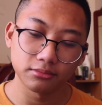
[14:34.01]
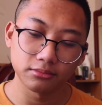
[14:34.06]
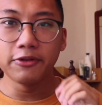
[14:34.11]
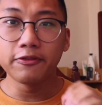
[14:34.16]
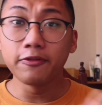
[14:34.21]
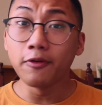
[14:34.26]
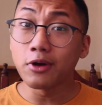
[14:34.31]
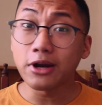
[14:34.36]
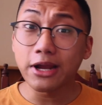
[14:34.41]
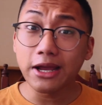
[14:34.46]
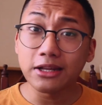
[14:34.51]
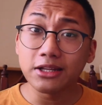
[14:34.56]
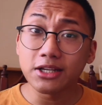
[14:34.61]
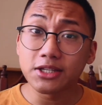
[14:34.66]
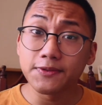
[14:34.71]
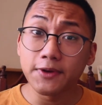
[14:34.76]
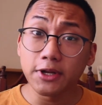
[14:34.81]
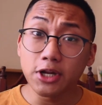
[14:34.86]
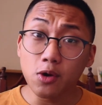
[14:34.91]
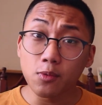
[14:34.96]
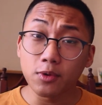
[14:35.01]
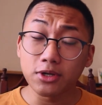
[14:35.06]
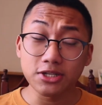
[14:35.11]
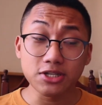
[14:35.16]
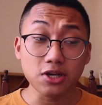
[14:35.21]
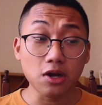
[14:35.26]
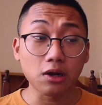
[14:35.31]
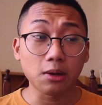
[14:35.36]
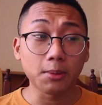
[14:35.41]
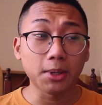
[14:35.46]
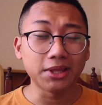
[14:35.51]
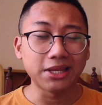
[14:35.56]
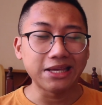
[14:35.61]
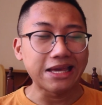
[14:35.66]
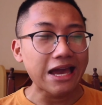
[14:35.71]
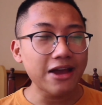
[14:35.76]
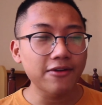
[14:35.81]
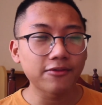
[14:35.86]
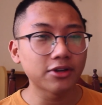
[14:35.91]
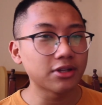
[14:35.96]
Before I end this video, I want to talk about
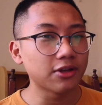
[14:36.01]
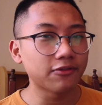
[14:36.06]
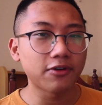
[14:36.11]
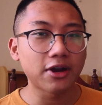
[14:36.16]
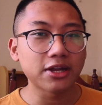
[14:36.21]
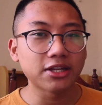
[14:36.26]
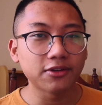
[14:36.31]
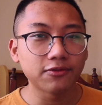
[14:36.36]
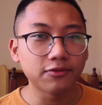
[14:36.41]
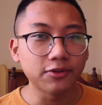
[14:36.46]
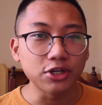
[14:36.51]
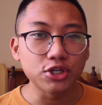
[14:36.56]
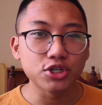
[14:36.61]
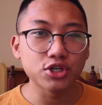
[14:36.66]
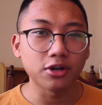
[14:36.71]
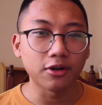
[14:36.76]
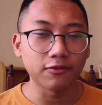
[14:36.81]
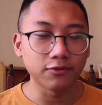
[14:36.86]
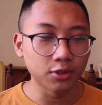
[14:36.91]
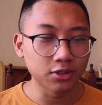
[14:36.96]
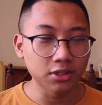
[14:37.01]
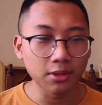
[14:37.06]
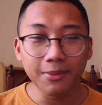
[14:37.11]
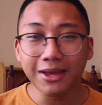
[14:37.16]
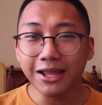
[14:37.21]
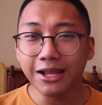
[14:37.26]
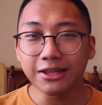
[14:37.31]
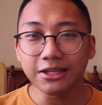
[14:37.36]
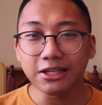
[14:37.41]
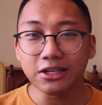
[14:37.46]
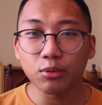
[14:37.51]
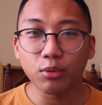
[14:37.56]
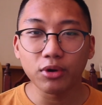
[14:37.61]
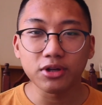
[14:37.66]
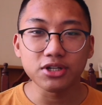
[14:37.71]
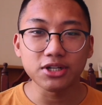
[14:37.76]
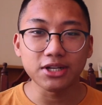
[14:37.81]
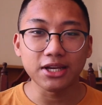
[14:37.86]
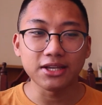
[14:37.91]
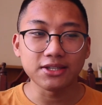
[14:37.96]
the ever-defining feature of Notability,
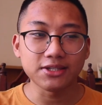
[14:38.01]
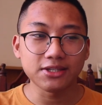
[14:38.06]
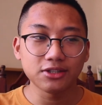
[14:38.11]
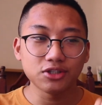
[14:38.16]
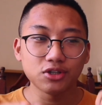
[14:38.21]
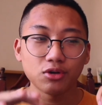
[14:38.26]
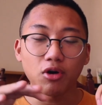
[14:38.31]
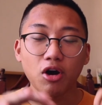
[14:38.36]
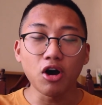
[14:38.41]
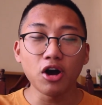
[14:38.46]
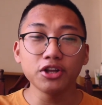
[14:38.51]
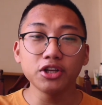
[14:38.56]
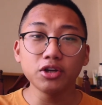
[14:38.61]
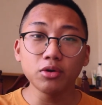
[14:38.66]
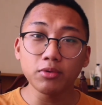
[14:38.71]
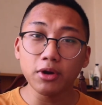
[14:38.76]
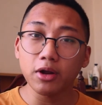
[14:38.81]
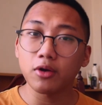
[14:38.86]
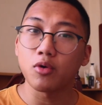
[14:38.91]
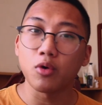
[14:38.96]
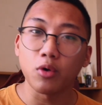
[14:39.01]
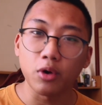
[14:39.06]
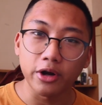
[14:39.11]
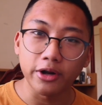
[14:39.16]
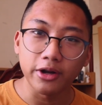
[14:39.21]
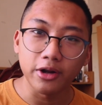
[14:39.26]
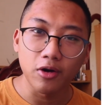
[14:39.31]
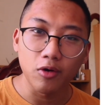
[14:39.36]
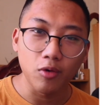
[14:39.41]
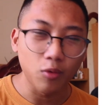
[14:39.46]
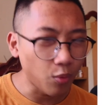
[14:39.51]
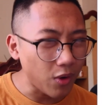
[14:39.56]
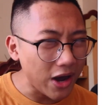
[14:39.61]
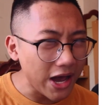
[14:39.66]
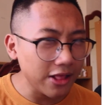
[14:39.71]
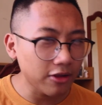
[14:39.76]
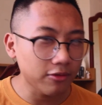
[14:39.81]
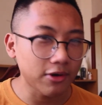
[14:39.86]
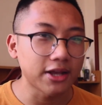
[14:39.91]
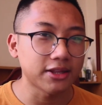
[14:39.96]
which is to audio record
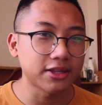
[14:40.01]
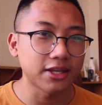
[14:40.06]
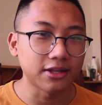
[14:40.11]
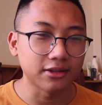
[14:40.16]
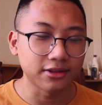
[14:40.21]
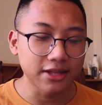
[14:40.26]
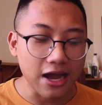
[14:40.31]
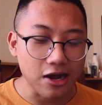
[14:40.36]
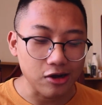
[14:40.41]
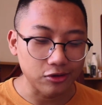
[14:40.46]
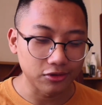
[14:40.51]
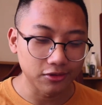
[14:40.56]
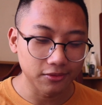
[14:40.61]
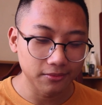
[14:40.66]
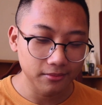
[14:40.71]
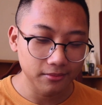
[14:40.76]
while writing down.